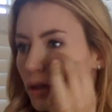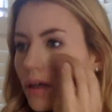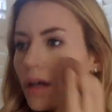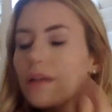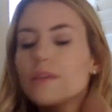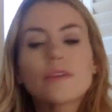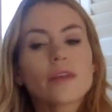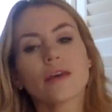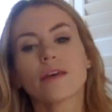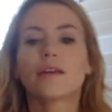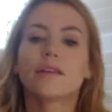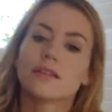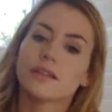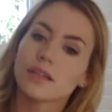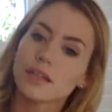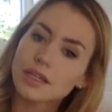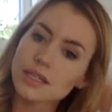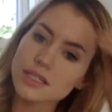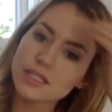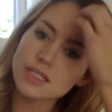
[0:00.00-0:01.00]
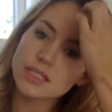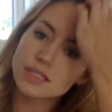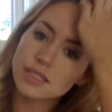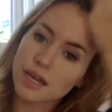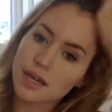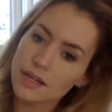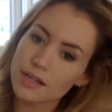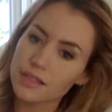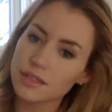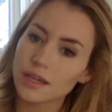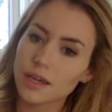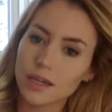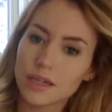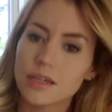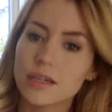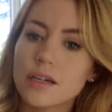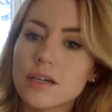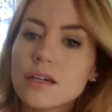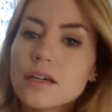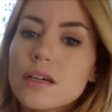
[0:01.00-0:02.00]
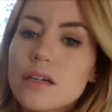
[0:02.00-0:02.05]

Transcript: And then it's just kind of like